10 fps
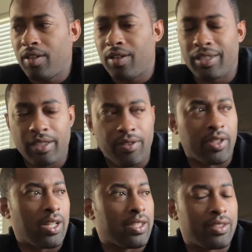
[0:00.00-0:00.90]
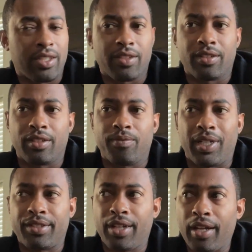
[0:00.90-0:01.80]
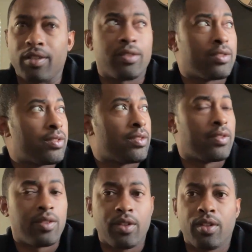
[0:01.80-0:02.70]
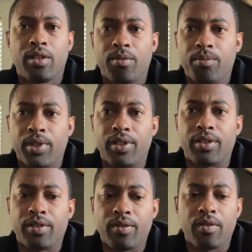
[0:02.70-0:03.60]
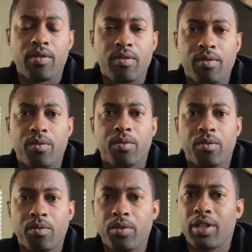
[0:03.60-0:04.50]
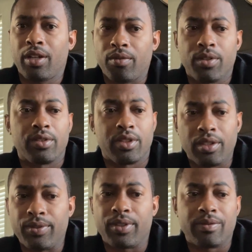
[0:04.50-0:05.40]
I never thought I'd say this on my channel, but we got a real dilemma.